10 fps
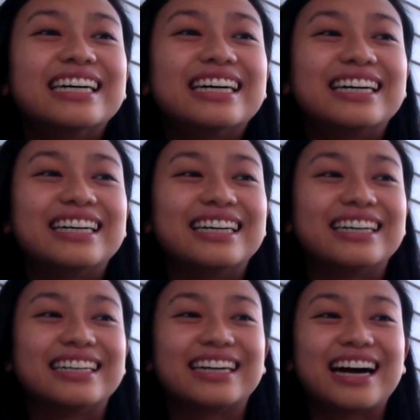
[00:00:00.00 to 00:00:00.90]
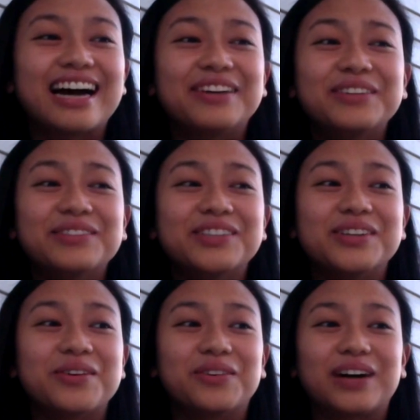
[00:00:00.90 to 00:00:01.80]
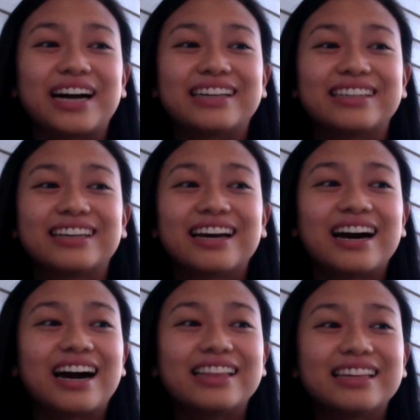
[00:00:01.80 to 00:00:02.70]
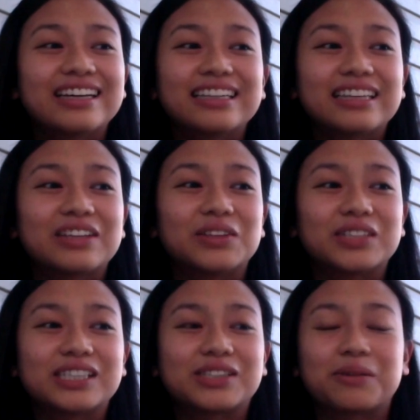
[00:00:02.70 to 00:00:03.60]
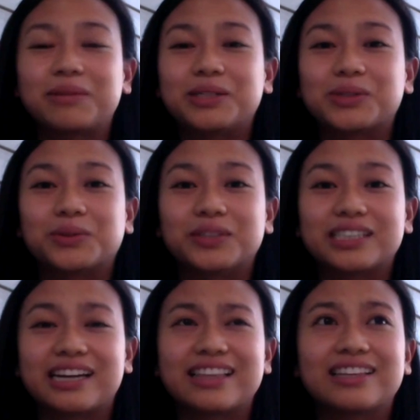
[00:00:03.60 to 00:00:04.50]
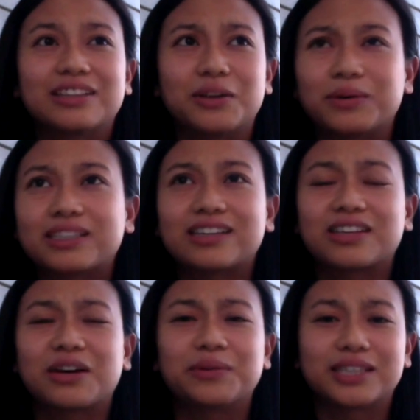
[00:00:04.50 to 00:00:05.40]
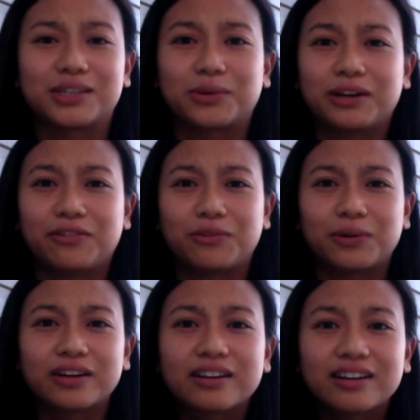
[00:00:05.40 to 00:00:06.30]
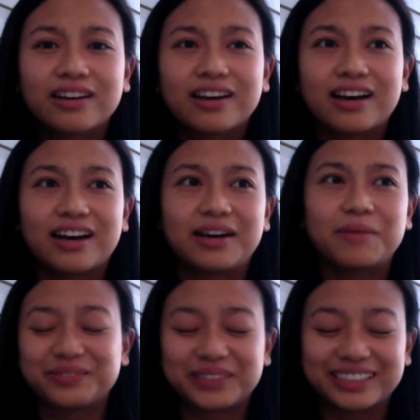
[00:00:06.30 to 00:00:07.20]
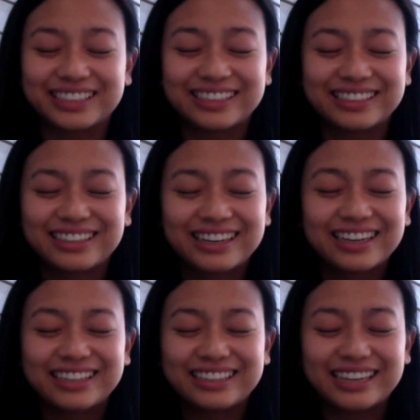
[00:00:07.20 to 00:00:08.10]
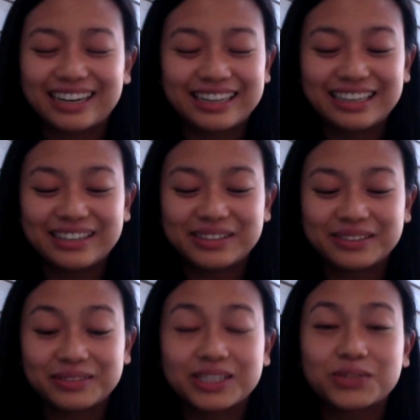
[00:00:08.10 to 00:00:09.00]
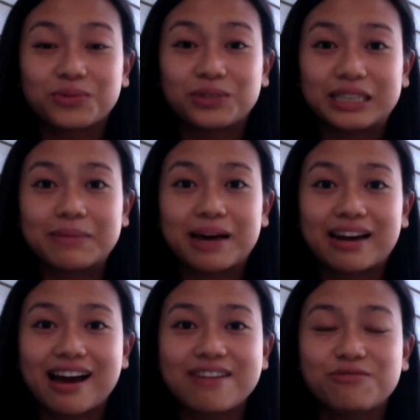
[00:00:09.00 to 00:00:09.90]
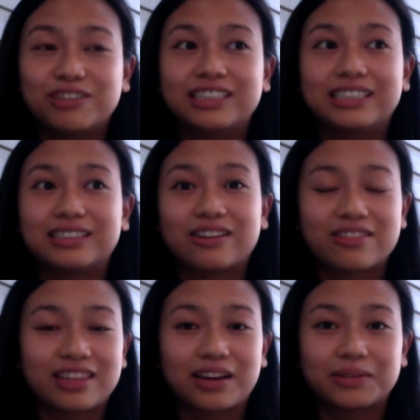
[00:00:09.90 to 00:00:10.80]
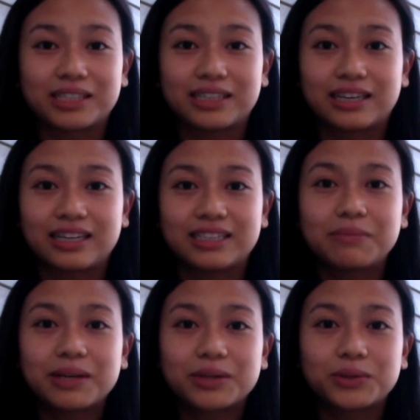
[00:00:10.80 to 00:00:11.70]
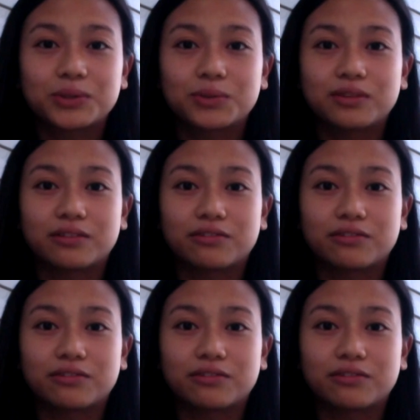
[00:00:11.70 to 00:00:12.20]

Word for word: I don't even know. I think I like looked at so many schools, and I think the lowest I saw was a 24. But yeah, it was really bad. I really did not think I was going to get into medical school the